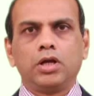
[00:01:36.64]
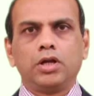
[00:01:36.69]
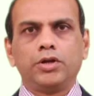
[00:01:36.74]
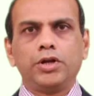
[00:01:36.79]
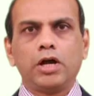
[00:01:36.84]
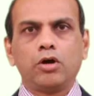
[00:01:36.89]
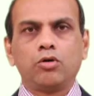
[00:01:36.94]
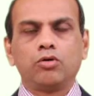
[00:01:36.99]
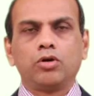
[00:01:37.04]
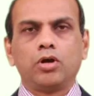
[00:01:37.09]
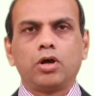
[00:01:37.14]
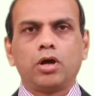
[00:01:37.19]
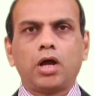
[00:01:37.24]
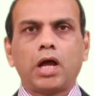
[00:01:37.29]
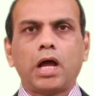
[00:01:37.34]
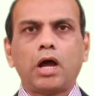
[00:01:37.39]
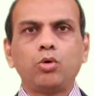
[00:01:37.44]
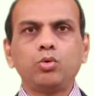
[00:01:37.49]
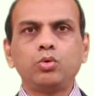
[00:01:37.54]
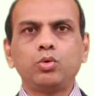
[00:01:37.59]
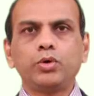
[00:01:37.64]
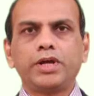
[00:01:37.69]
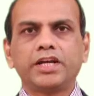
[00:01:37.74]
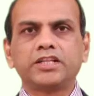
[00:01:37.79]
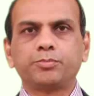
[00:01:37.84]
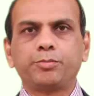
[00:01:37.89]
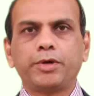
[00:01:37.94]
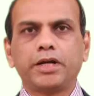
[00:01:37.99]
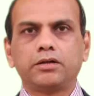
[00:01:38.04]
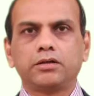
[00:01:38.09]
Now, how to
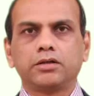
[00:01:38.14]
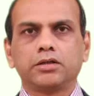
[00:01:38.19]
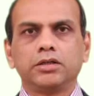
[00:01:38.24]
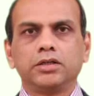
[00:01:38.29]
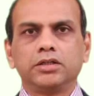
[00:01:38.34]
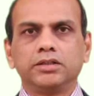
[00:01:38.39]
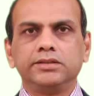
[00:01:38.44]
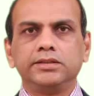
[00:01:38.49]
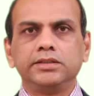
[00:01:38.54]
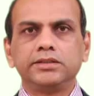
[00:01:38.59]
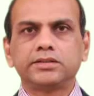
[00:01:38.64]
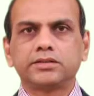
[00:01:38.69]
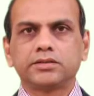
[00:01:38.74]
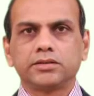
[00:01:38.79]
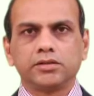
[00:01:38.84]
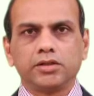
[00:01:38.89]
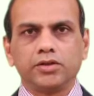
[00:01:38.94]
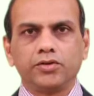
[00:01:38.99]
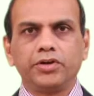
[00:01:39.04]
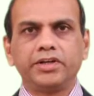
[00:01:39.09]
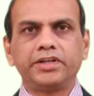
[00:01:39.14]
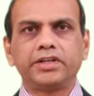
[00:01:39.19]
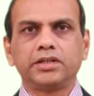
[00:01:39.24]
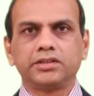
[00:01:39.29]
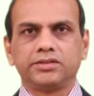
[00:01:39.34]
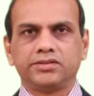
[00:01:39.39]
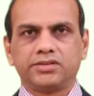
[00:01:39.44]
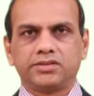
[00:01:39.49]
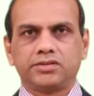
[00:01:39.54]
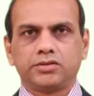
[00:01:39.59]
expect these
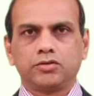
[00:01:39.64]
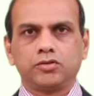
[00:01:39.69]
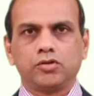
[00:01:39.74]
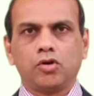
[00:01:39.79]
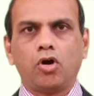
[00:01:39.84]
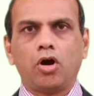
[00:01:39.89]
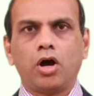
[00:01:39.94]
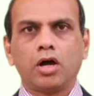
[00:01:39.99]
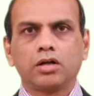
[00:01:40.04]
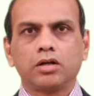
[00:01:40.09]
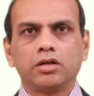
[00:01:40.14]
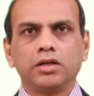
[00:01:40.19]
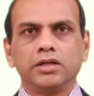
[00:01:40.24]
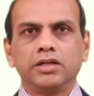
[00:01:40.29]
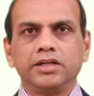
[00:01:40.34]
returns or